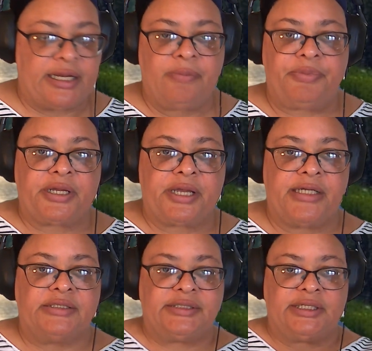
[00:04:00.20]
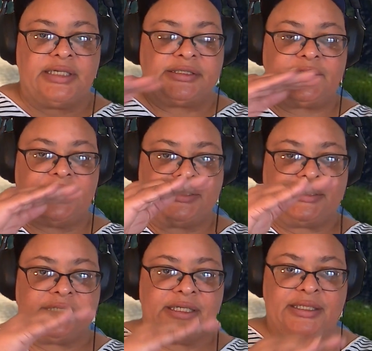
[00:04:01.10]
up, because
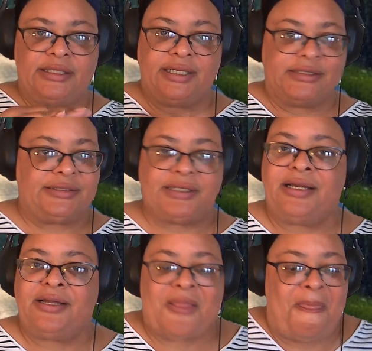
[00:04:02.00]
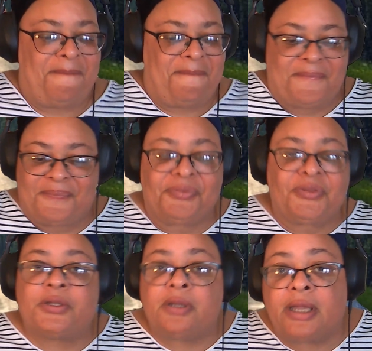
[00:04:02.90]
it's
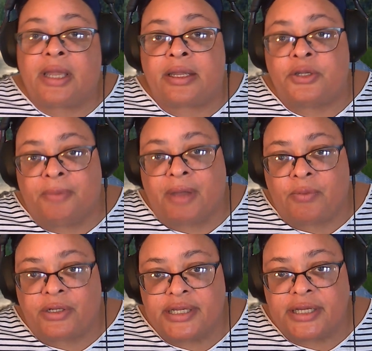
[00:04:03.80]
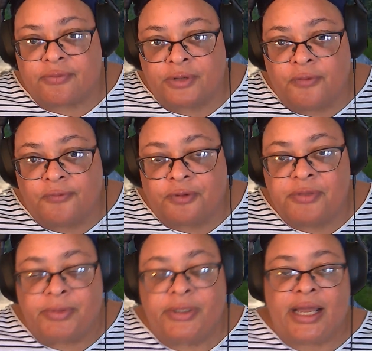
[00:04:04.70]
you might want to take a note from
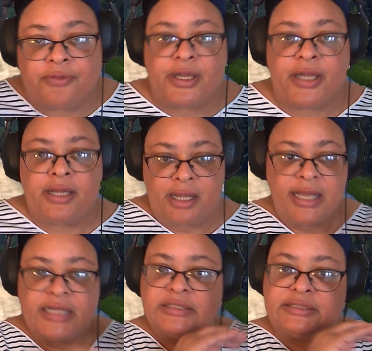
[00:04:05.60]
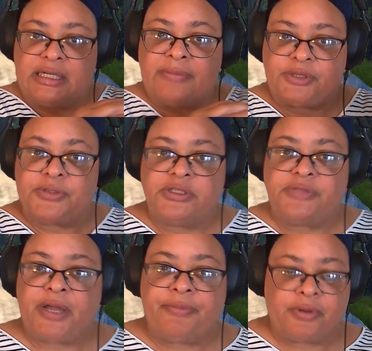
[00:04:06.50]
them and how they set up their
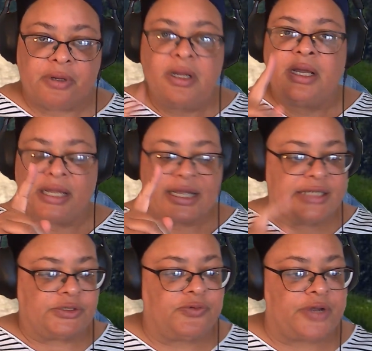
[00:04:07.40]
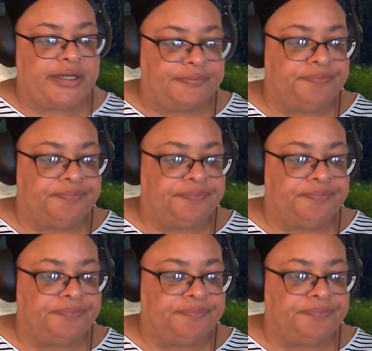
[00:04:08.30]
newspaper. It's great.